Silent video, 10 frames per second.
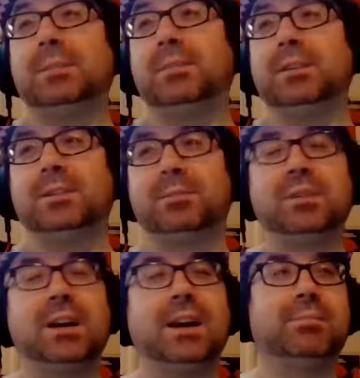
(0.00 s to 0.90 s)
they're building
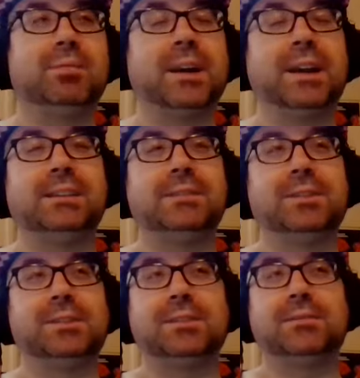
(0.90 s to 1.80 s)
to Brandy
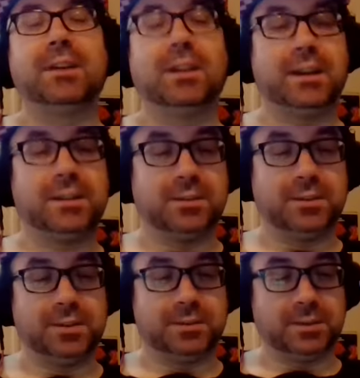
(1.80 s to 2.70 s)
versus Lance
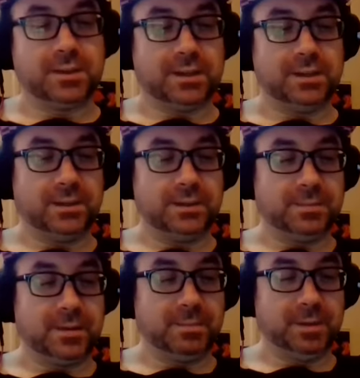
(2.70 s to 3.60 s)
Archer, which I think is
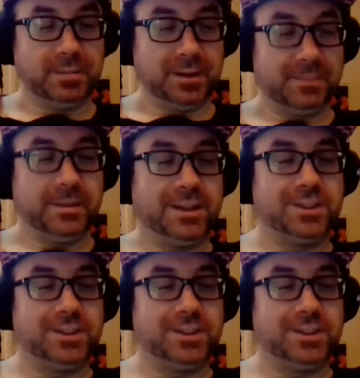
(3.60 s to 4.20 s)
probably a better match.